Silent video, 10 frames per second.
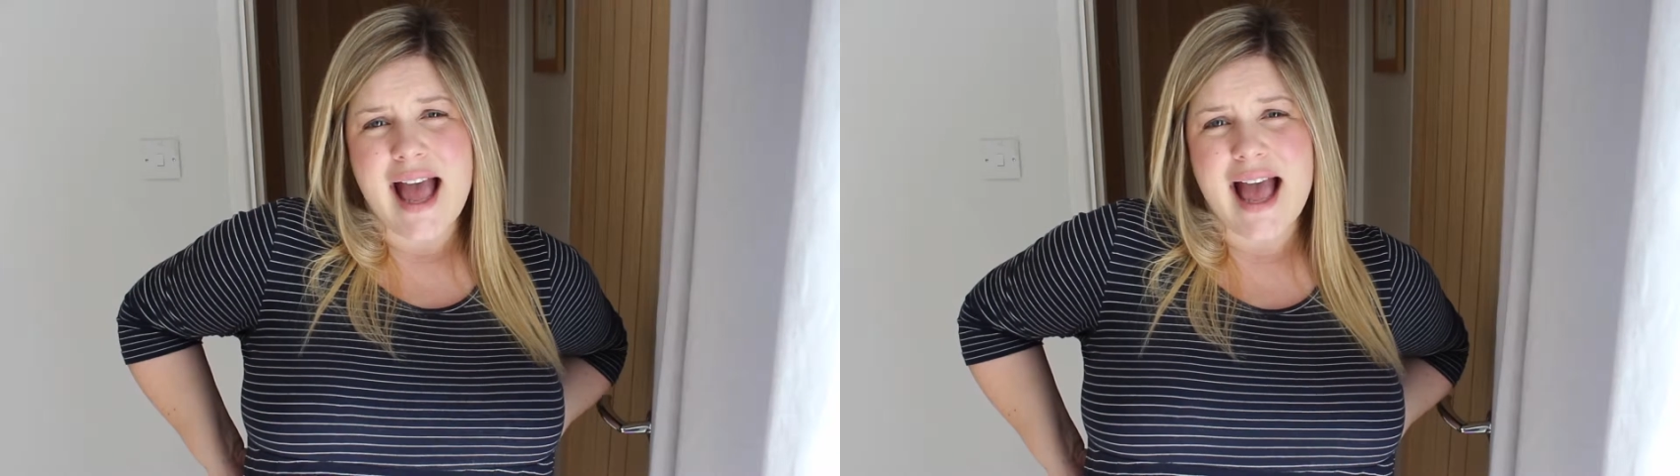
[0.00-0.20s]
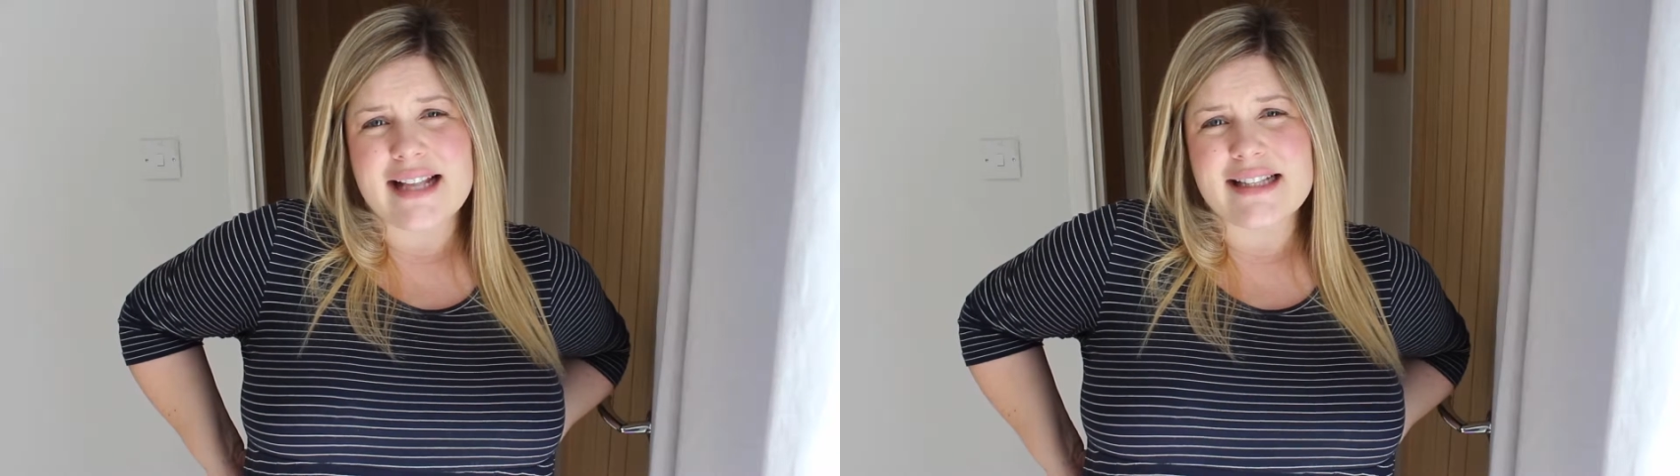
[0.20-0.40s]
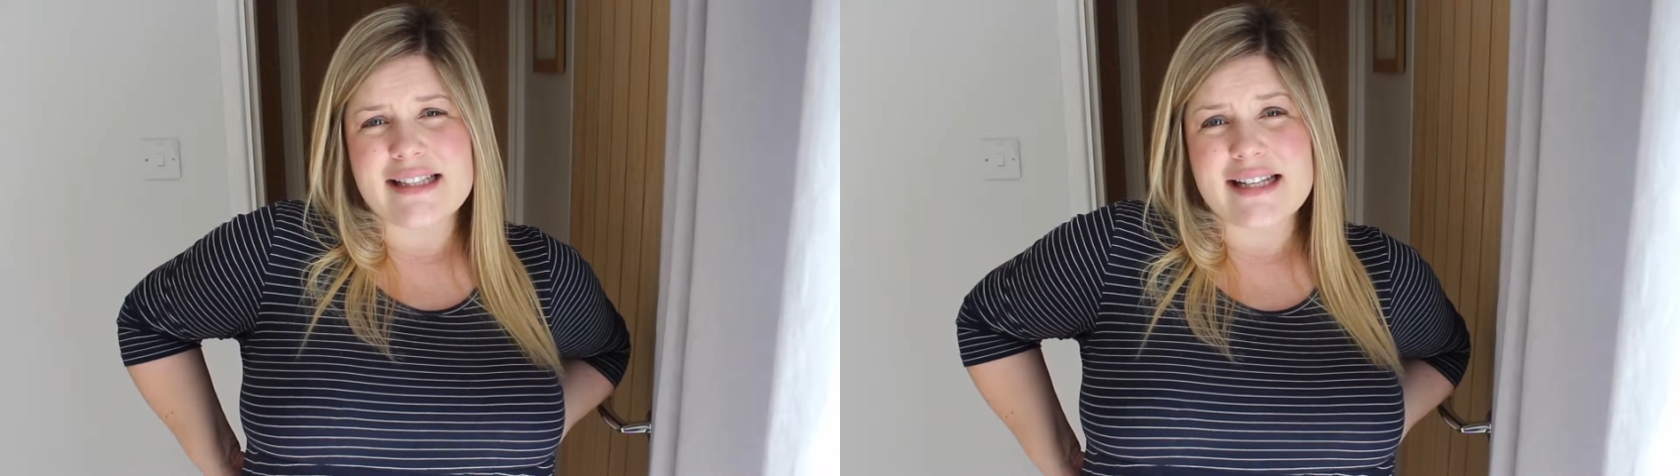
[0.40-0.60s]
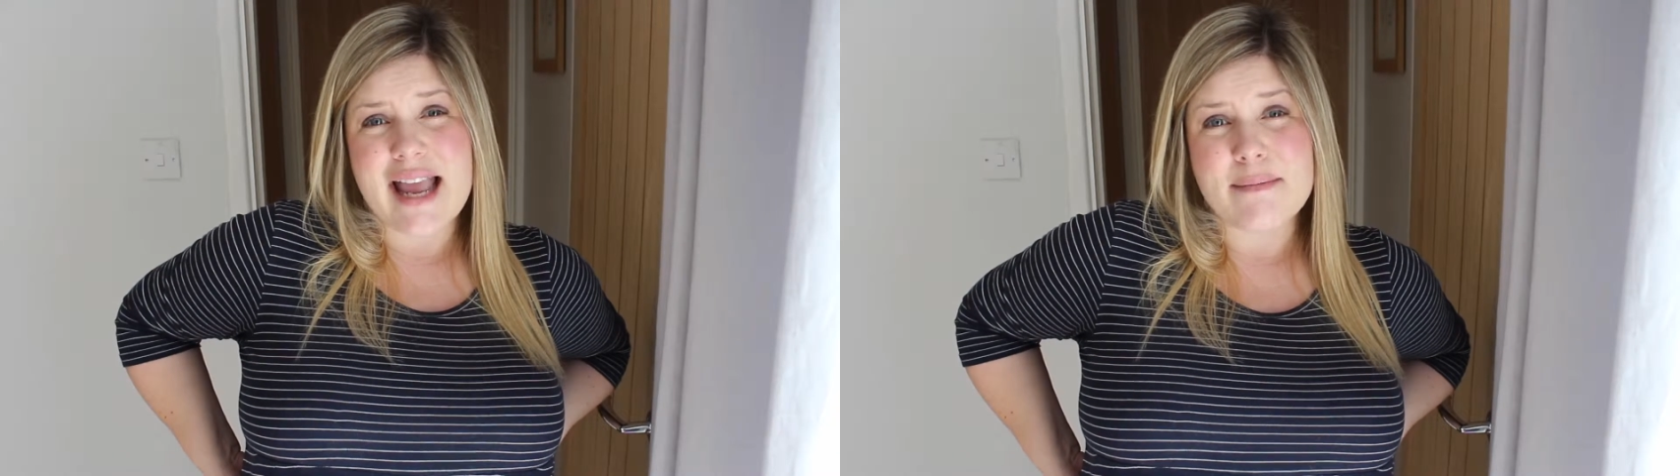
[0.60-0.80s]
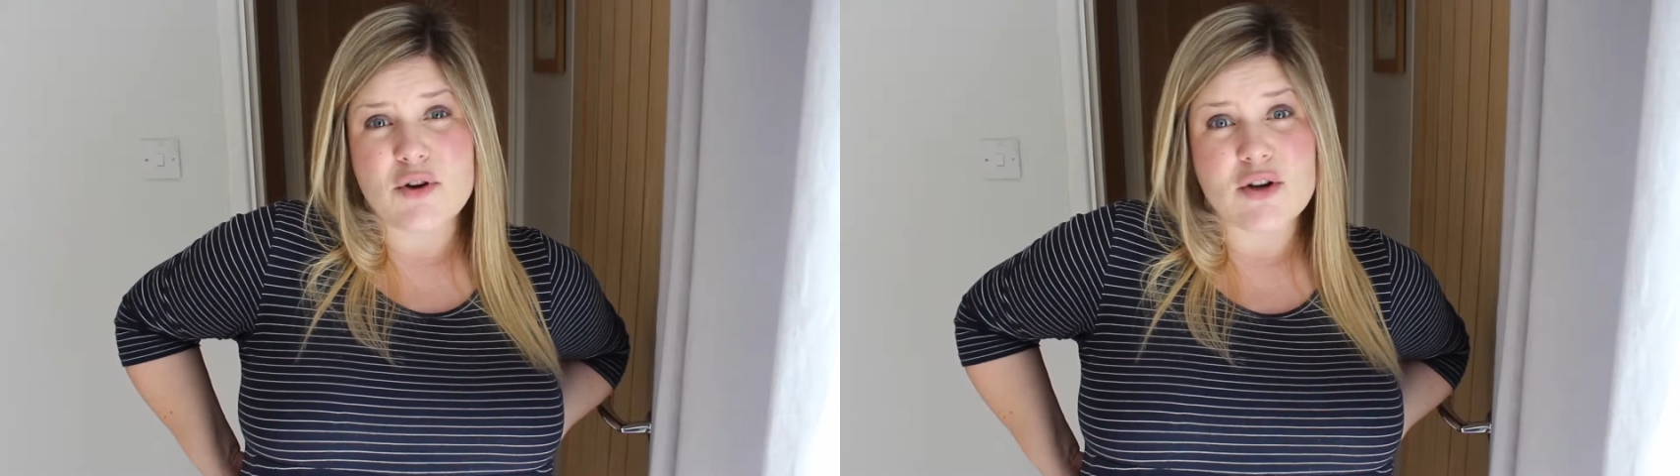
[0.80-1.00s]
and
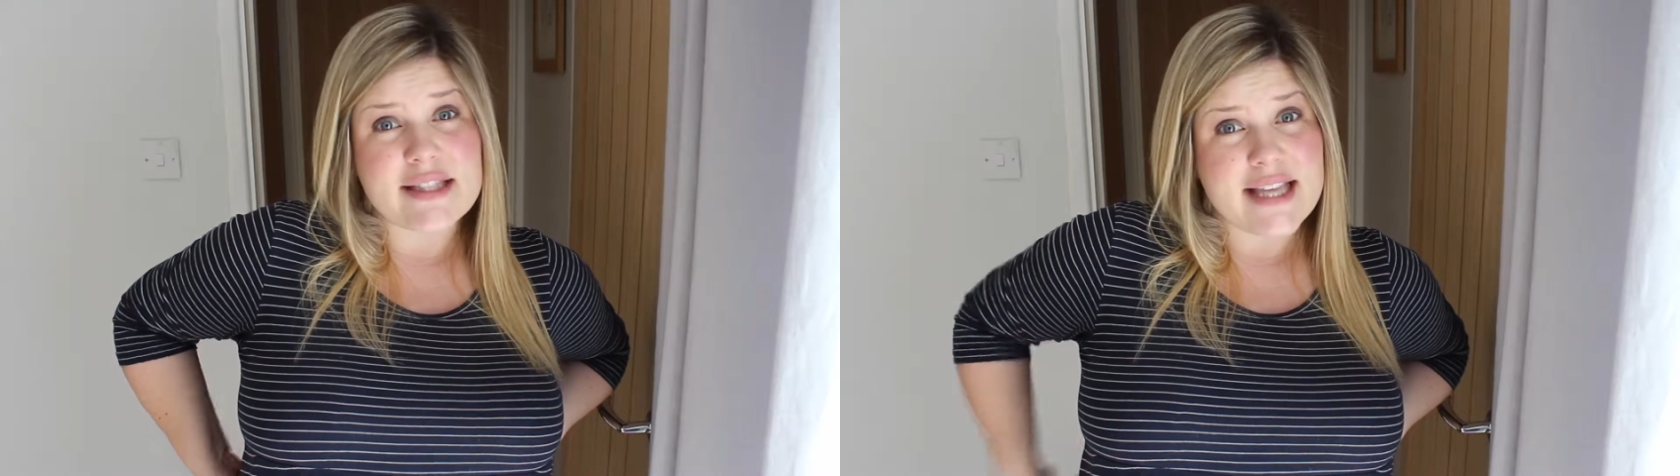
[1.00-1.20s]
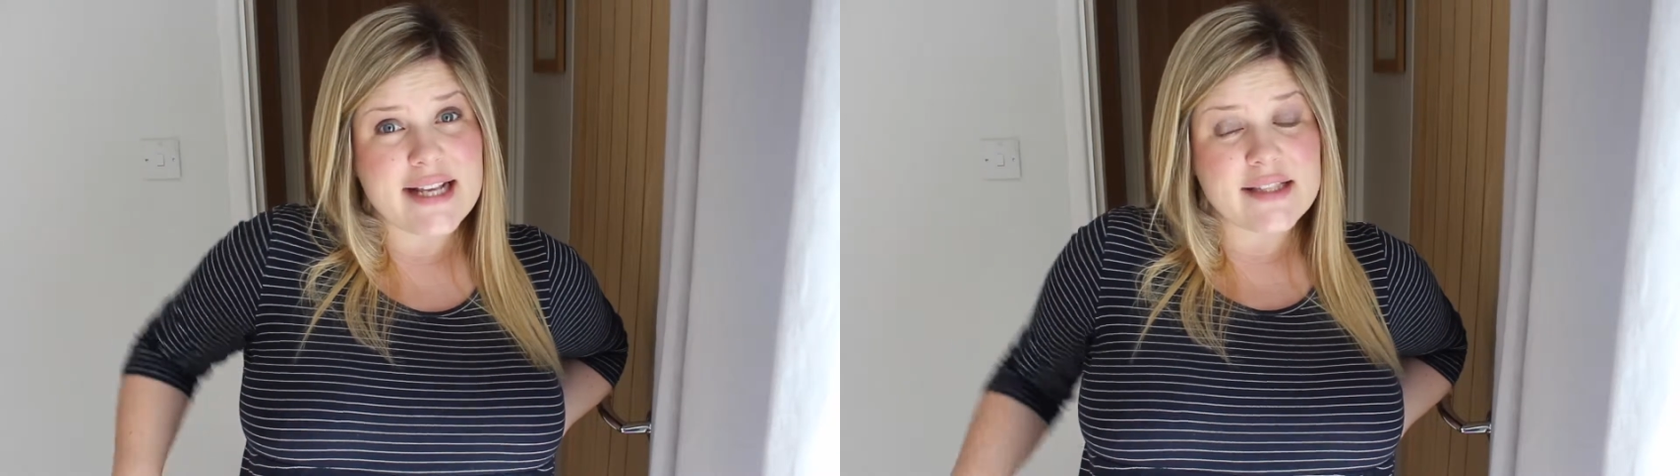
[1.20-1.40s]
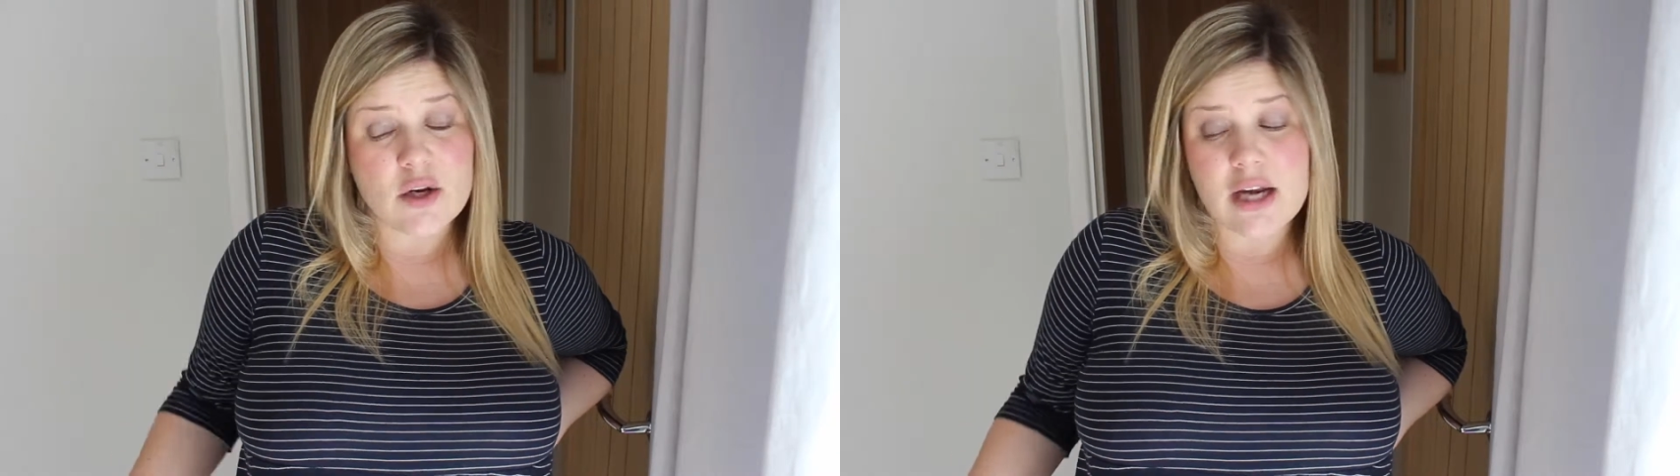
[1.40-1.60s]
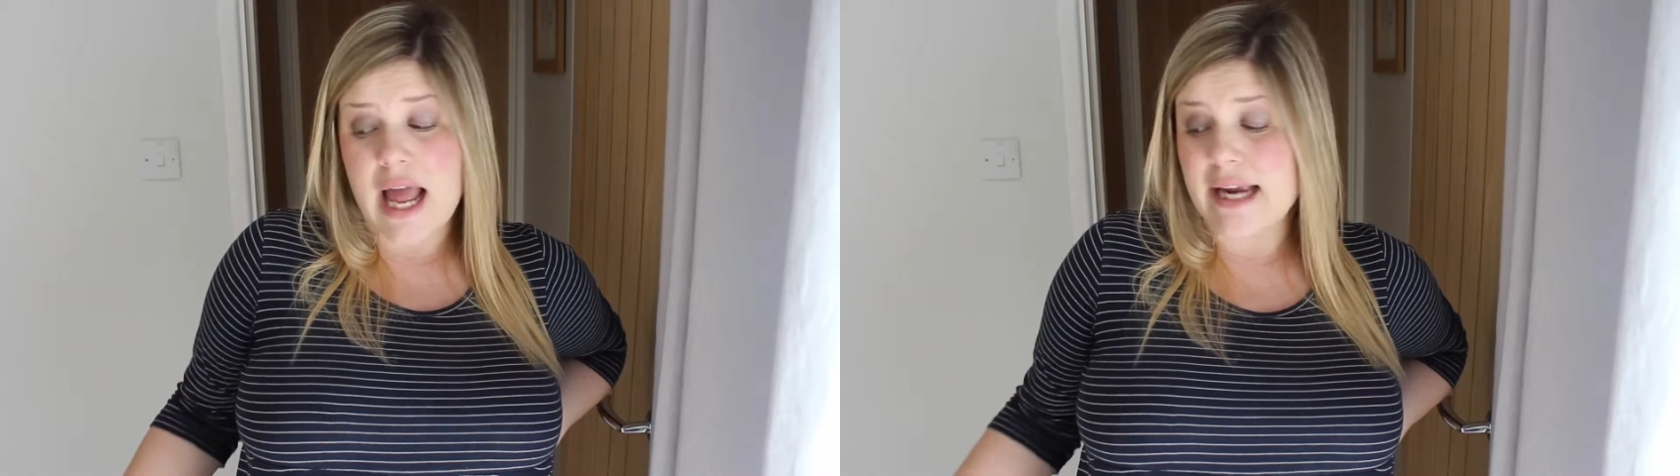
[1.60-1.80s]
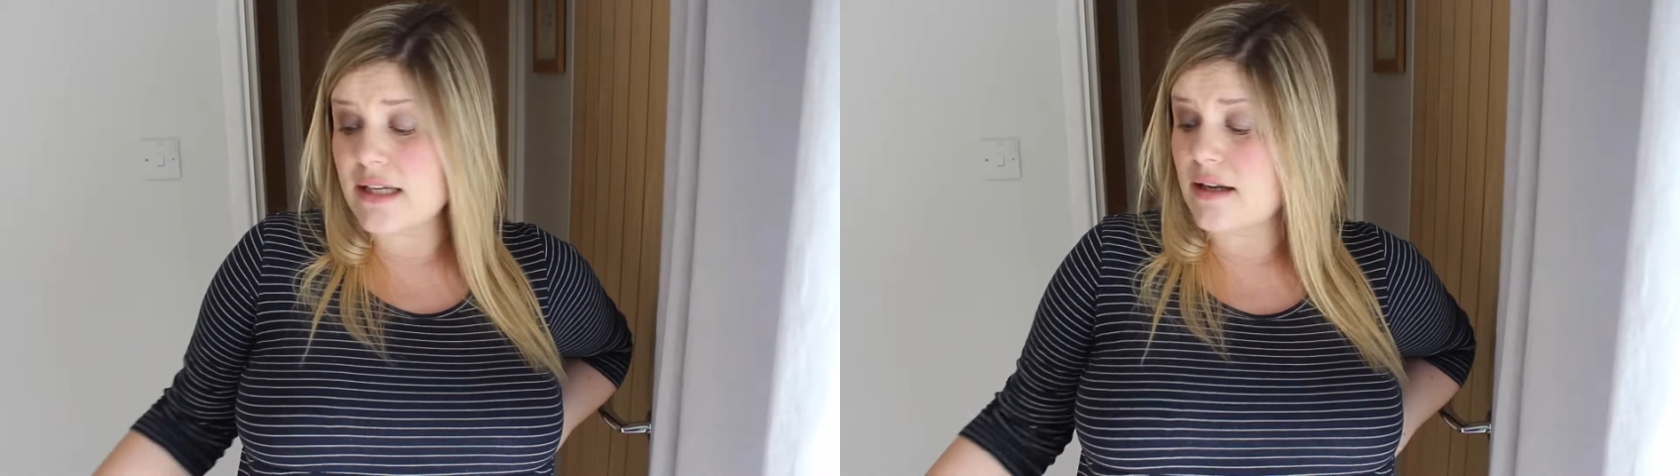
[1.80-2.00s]
came across this
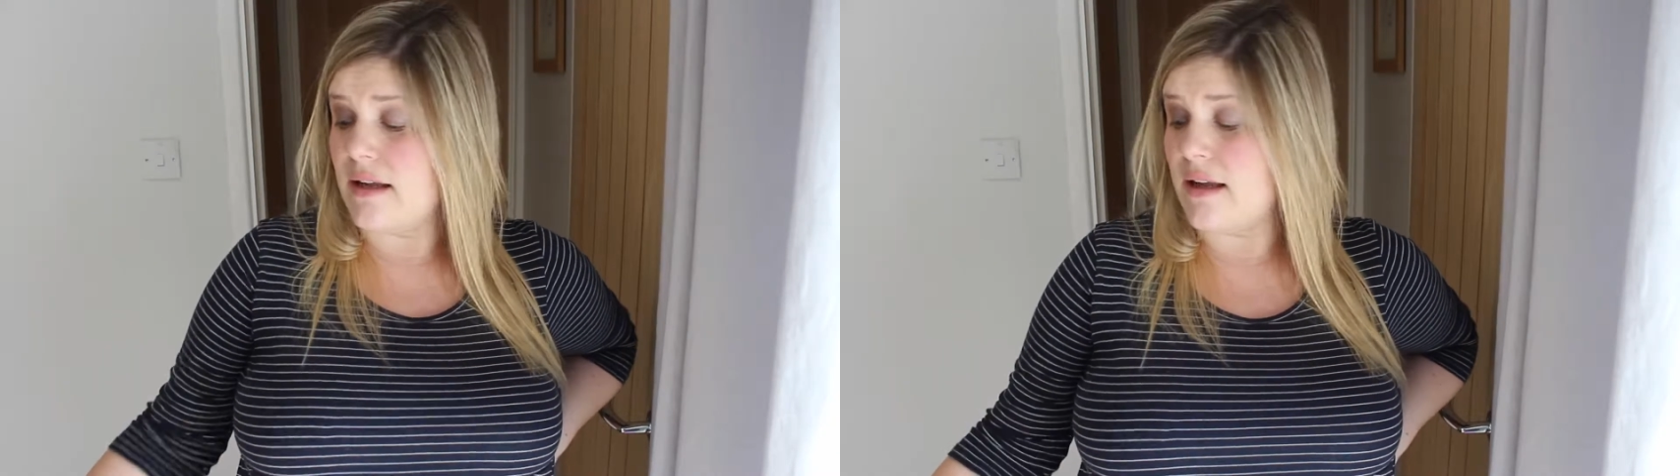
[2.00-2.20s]
online,